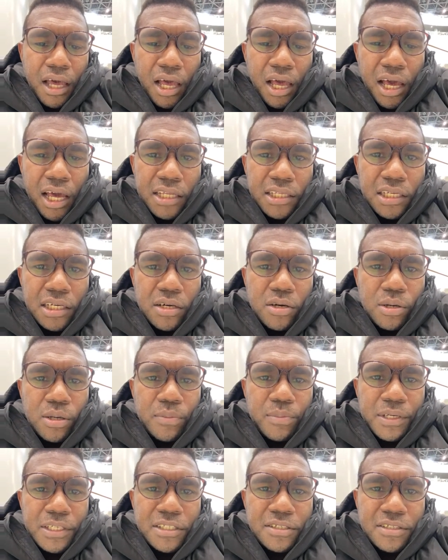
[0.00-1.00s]
I think going
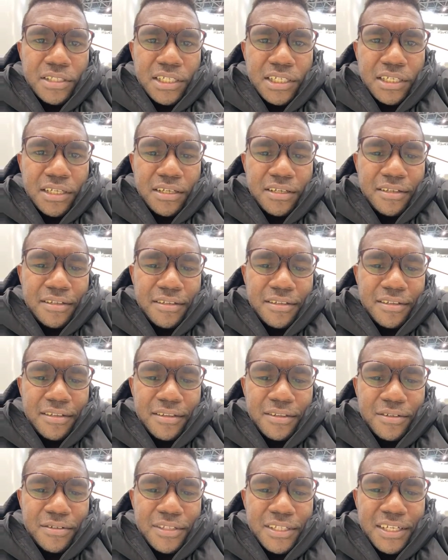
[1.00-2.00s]
back to the
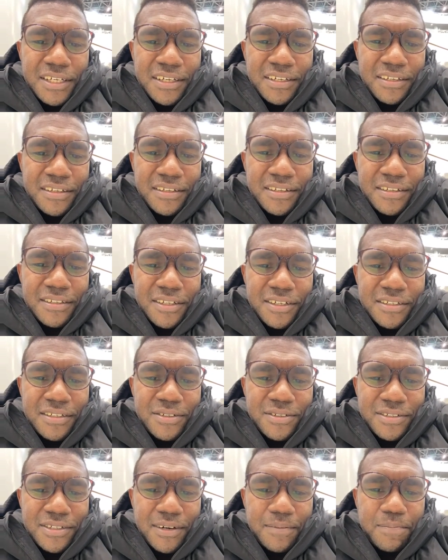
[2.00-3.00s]

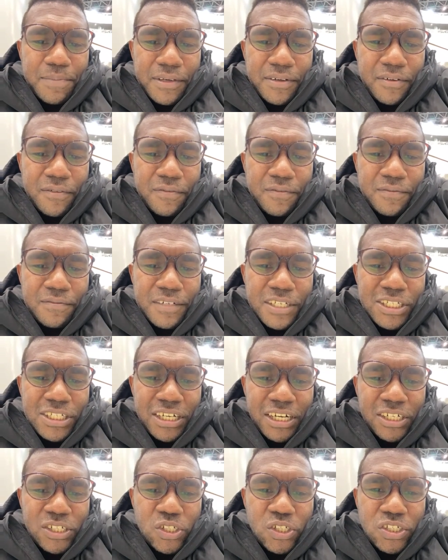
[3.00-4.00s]
topic of
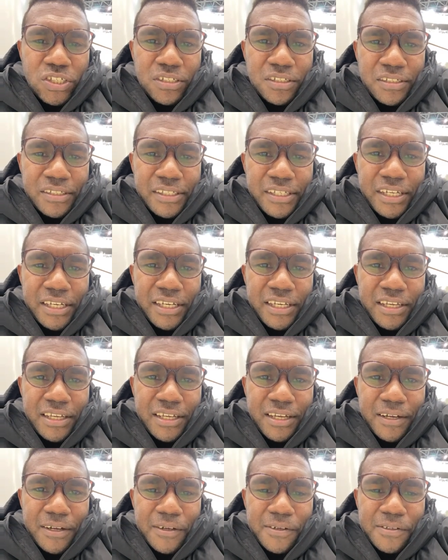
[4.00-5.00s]
discussion, like
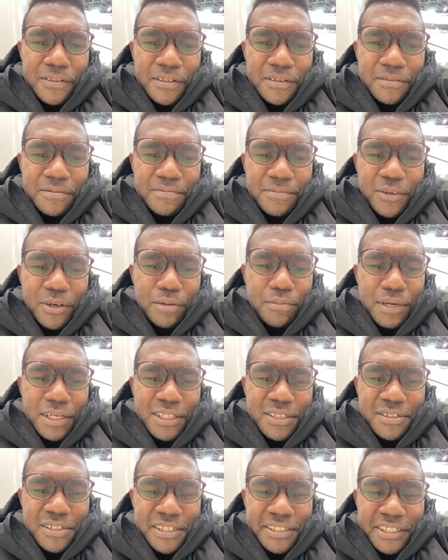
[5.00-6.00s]
going back
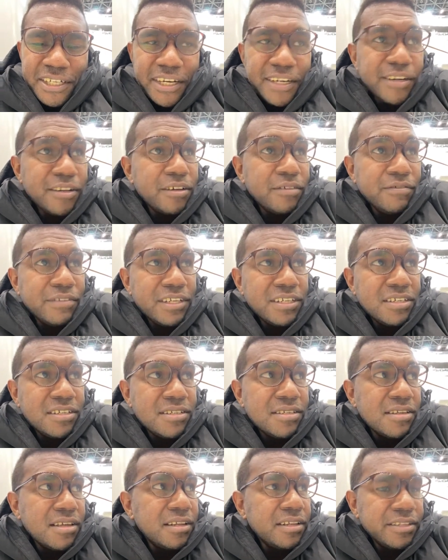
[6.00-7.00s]
to the title of
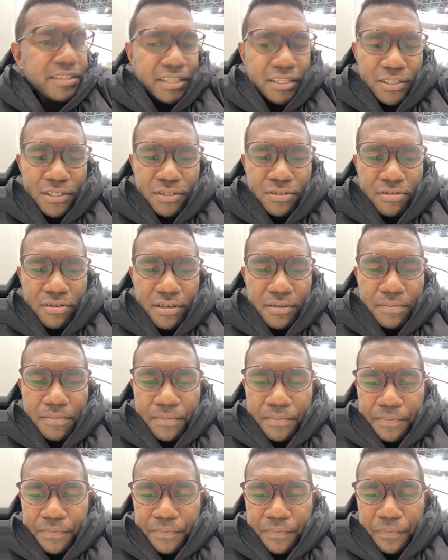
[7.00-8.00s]
this stream,
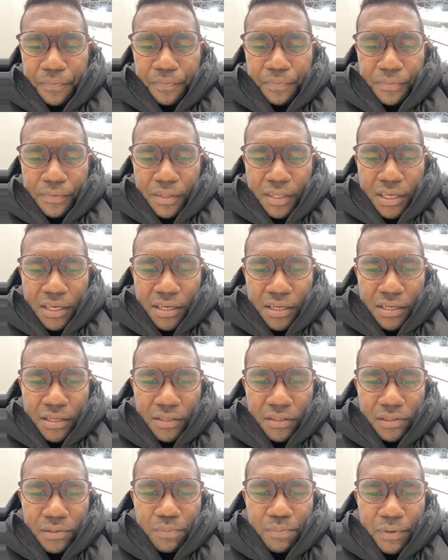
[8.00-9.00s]

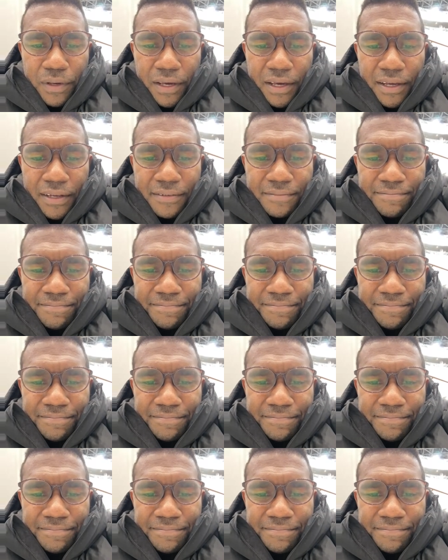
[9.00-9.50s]
Japan.